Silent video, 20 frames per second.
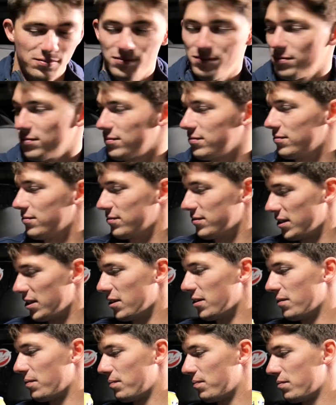I, it
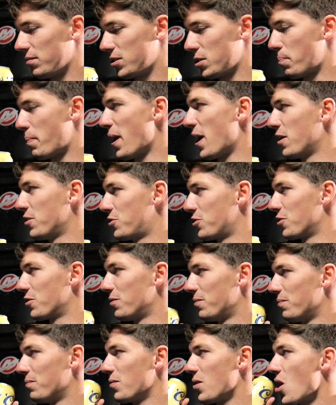is. Yeah I think
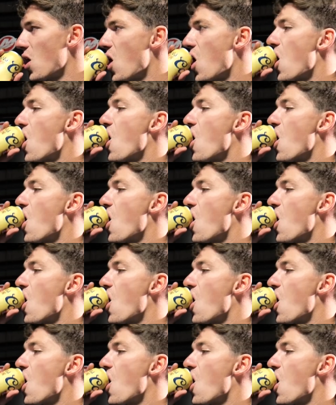probably the